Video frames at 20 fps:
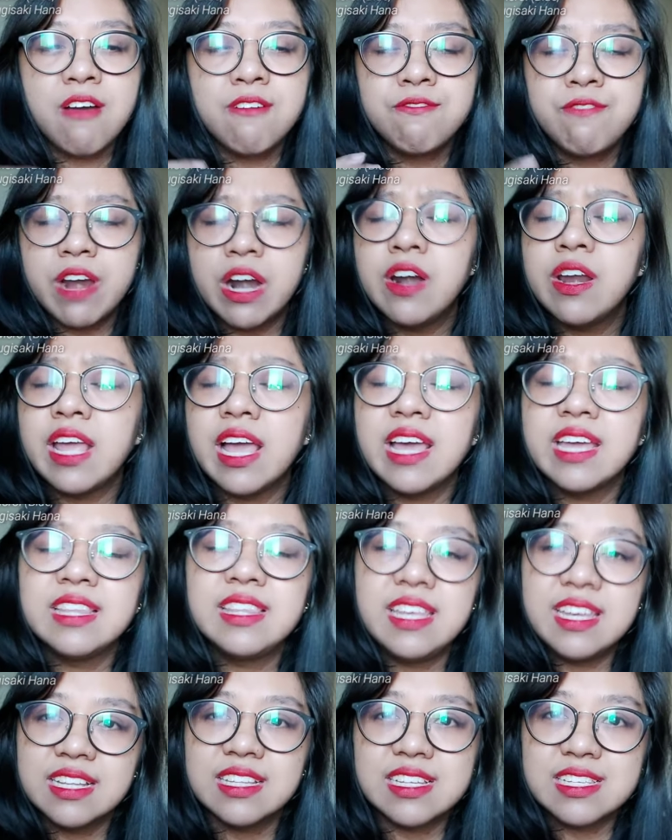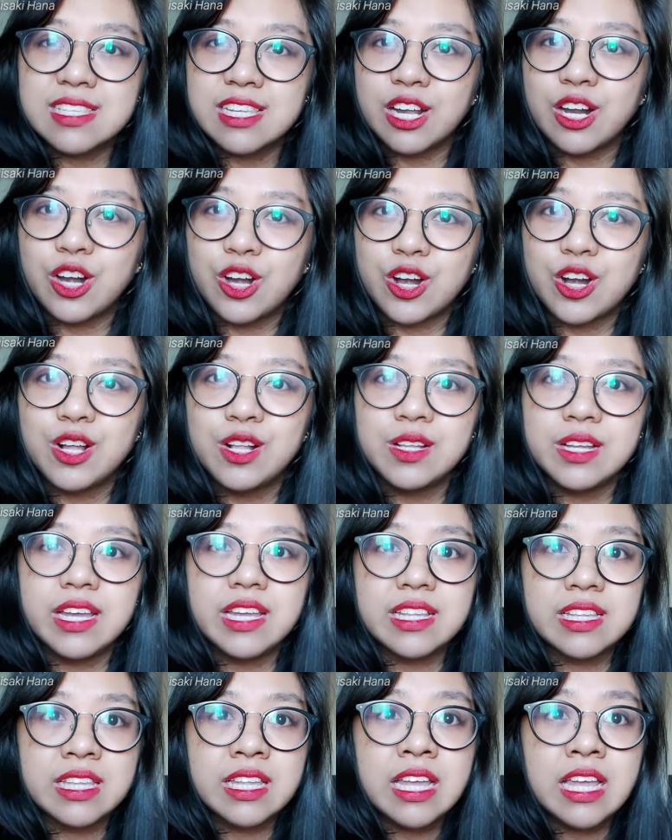very idealistic girl
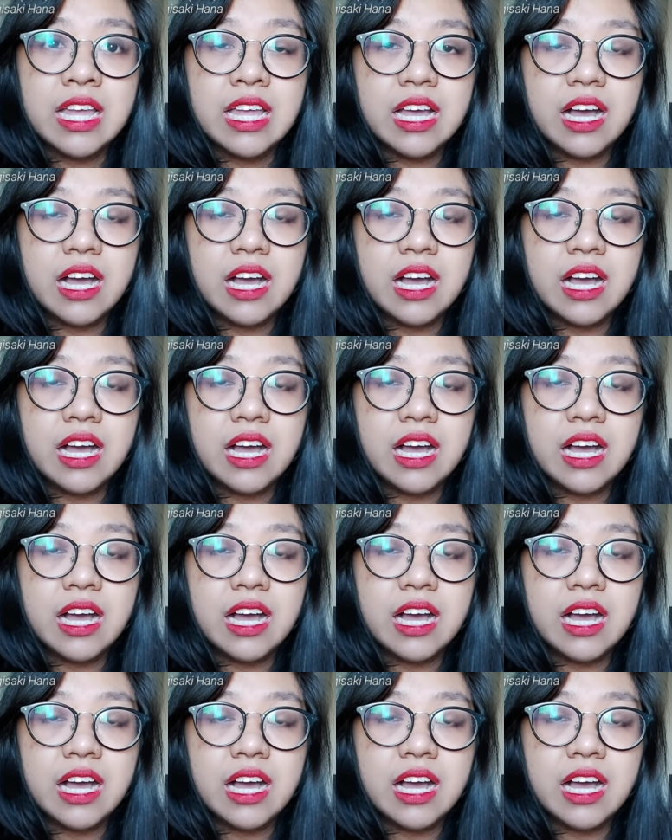in